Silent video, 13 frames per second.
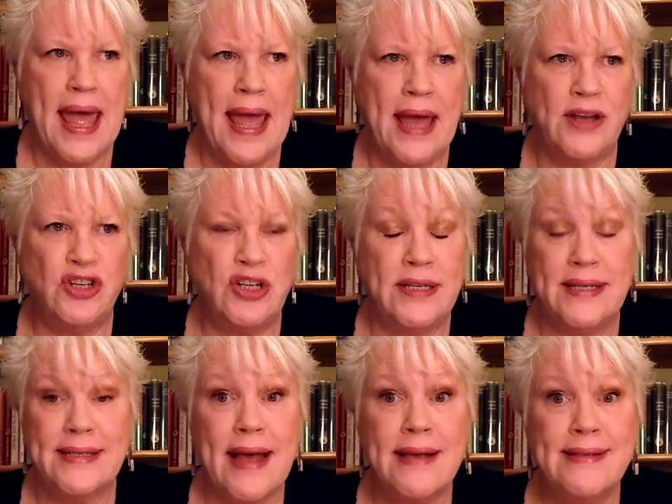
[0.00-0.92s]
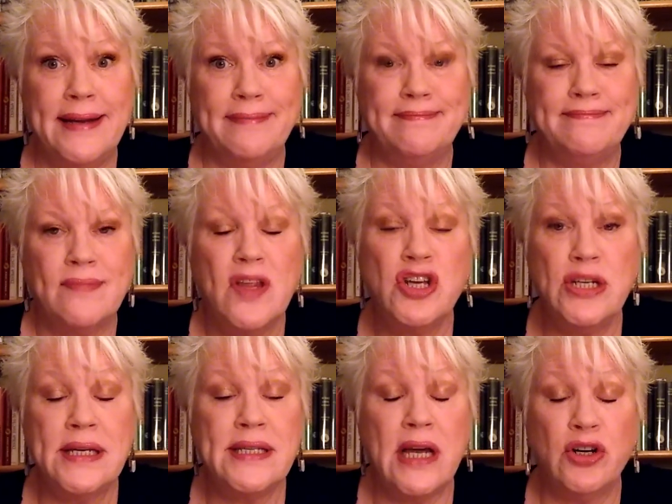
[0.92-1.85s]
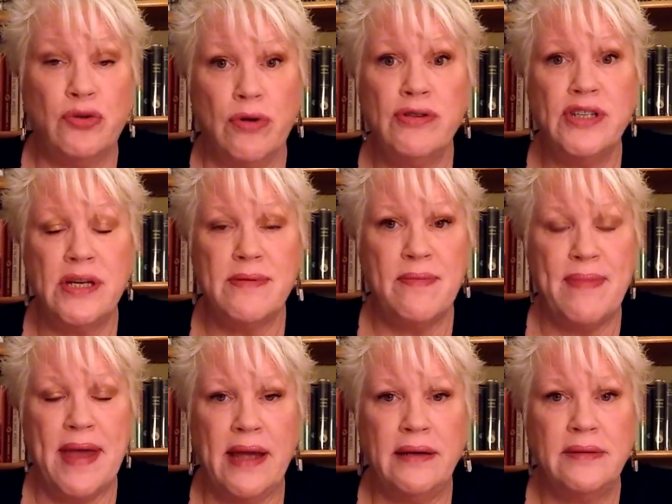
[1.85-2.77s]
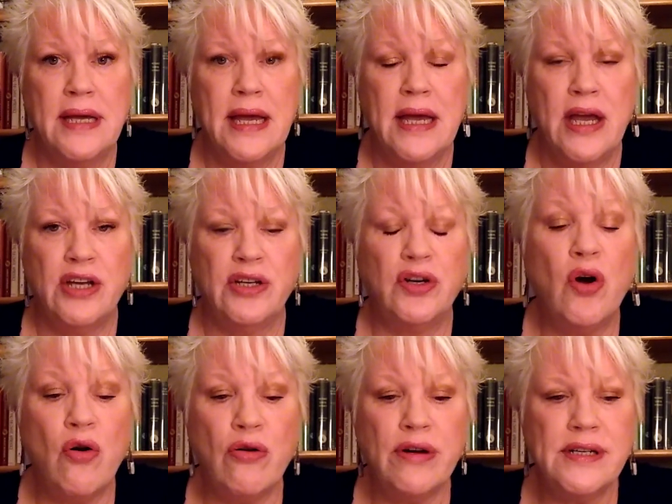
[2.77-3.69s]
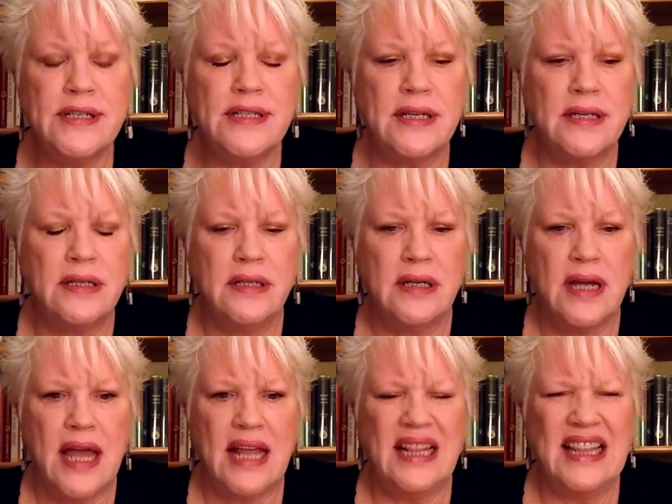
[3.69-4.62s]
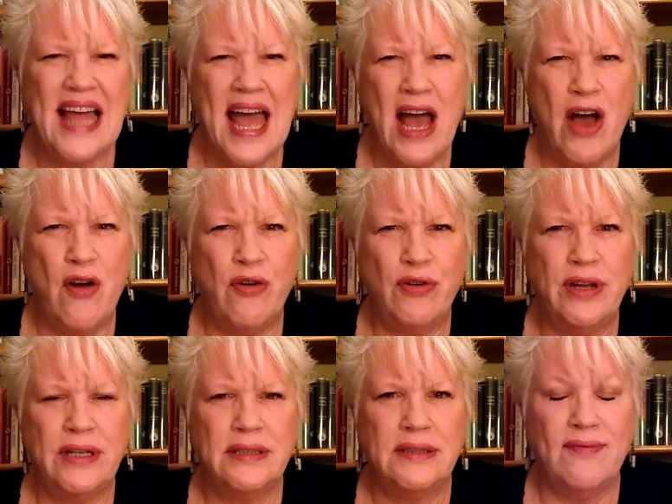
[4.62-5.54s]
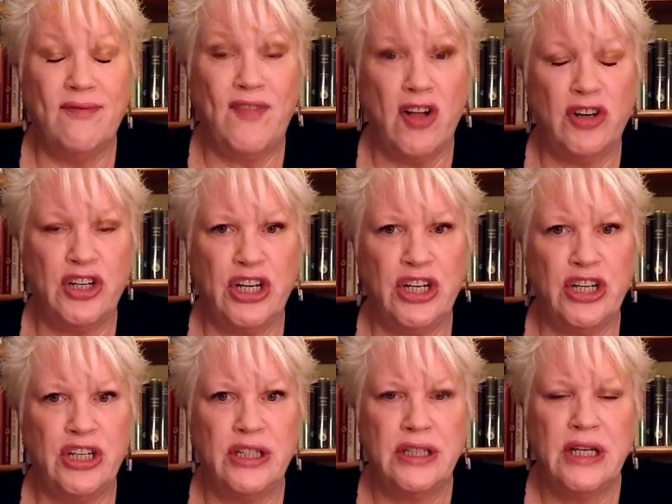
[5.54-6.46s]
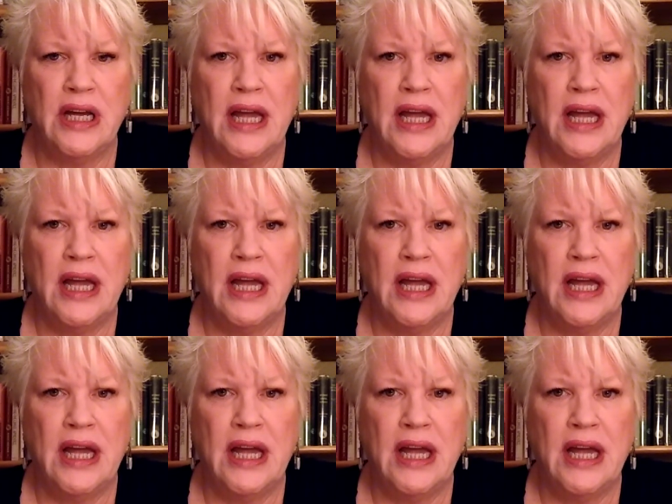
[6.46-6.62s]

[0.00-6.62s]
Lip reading: and she's disgusting. She's a gross human being, coarse and loud, vulgar.